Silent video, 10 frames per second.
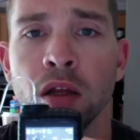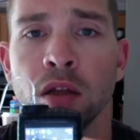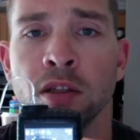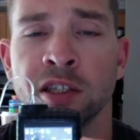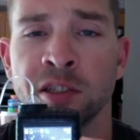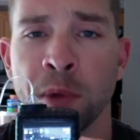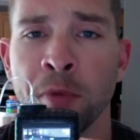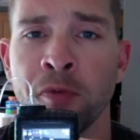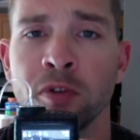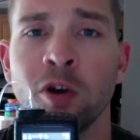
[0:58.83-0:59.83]
The suspend
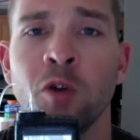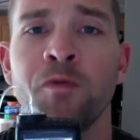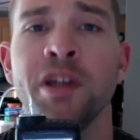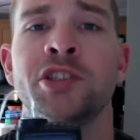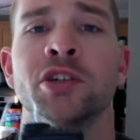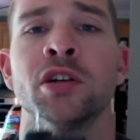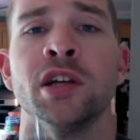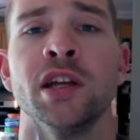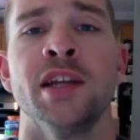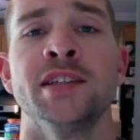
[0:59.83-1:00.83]
before low feature
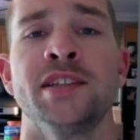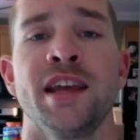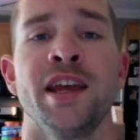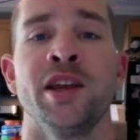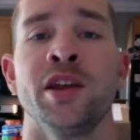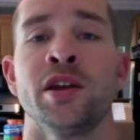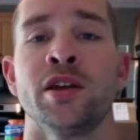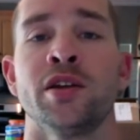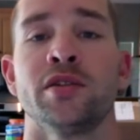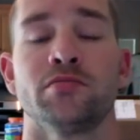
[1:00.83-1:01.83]
is a
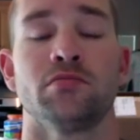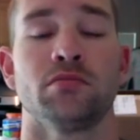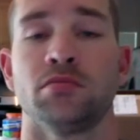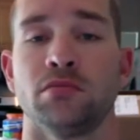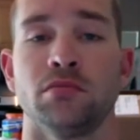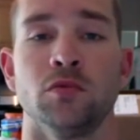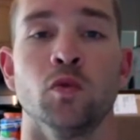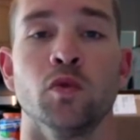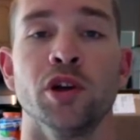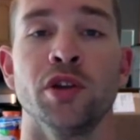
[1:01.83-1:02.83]

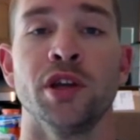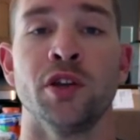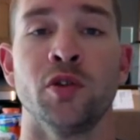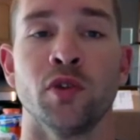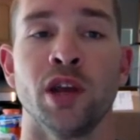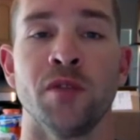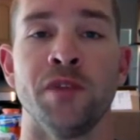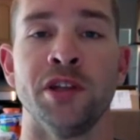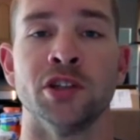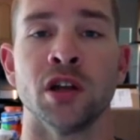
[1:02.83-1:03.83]
really great
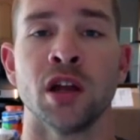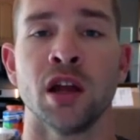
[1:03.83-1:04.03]
feature.